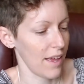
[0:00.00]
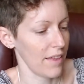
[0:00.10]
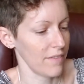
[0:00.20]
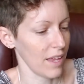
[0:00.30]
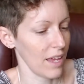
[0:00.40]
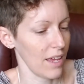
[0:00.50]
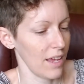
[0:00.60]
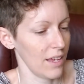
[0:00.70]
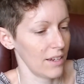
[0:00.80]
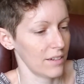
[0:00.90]
And
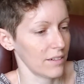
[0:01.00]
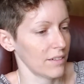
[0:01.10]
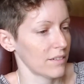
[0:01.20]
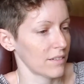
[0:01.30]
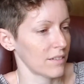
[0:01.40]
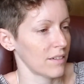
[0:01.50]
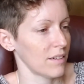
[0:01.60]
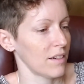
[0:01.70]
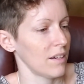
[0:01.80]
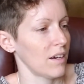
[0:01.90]
then,
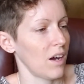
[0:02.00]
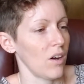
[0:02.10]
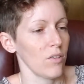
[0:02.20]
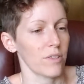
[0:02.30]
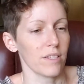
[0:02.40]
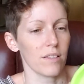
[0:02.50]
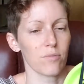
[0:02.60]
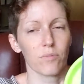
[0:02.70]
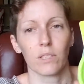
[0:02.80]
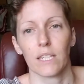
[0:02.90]
oh, this
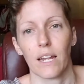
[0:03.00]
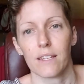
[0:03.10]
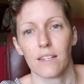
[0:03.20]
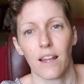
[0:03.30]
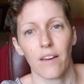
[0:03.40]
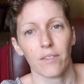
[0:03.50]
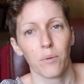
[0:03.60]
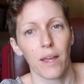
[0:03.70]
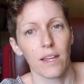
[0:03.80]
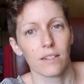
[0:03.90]
is really nice and
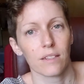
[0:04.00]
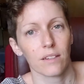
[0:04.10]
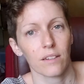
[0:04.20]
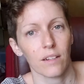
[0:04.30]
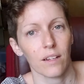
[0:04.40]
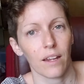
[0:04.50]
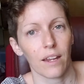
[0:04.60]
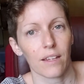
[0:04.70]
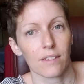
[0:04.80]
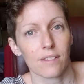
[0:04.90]
heavyweight.
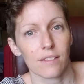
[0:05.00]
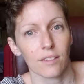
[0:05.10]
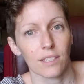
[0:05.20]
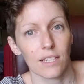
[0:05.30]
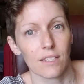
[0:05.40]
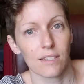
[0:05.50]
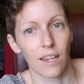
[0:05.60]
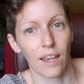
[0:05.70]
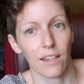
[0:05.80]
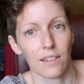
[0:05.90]
A silly
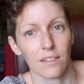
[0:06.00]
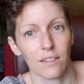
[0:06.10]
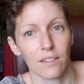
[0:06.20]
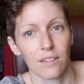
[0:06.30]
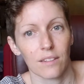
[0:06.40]
skin